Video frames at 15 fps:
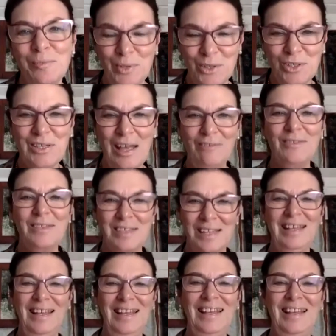bookshelves.
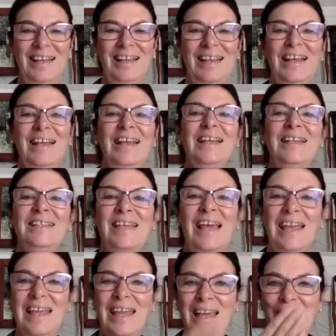
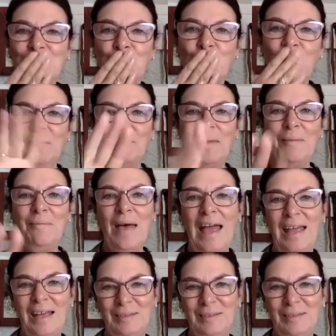Take care. Bye-bye.